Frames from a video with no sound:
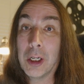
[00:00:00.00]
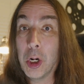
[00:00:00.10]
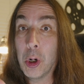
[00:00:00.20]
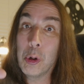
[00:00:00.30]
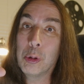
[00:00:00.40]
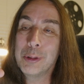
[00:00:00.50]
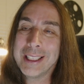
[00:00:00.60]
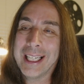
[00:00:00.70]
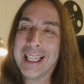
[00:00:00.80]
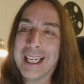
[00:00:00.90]
O's,
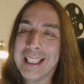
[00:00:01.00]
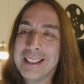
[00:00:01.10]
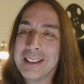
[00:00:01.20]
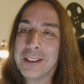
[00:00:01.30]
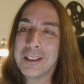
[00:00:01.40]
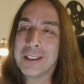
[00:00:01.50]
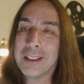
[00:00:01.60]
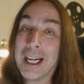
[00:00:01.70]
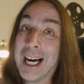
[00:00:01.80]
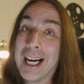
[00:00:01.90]
I guess, or
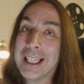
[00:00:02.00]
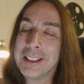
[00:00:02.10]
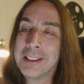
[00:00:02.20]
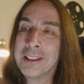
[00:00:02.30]
O's,